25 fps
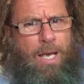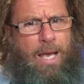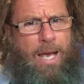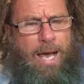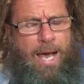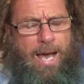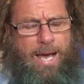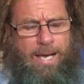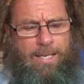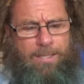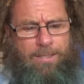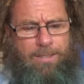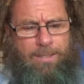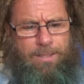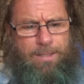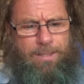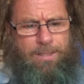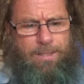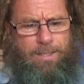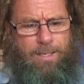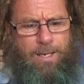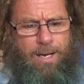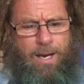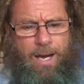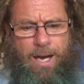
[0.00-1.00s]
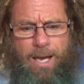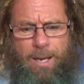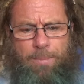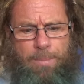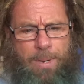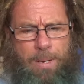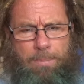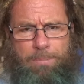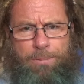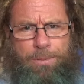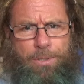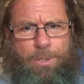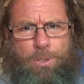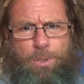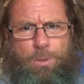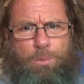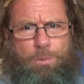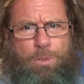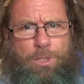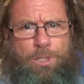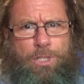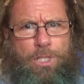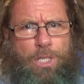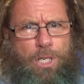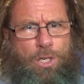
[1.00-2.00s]
And I am
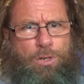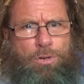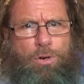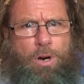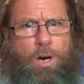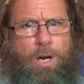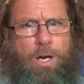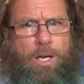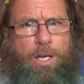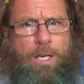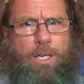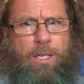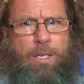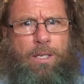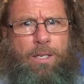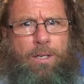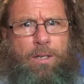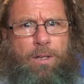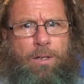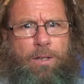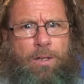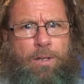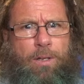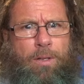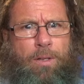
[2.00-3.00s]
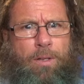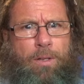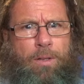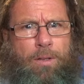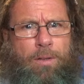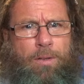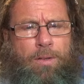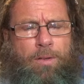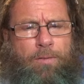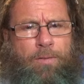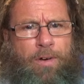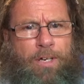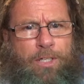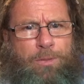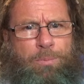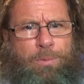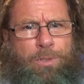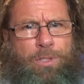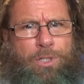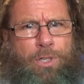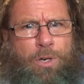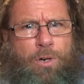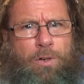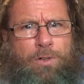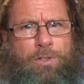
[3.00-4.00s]
absolutely decrying the vast
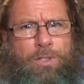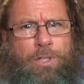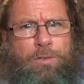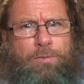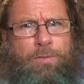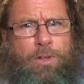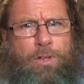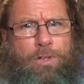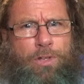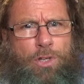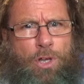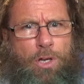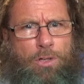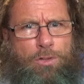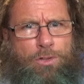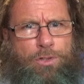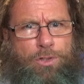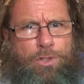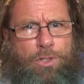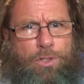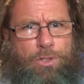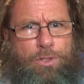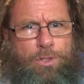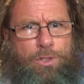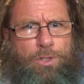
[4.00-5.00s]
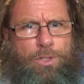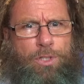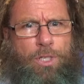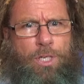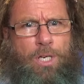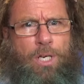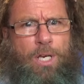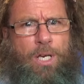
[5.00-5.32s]
majority of the nonsense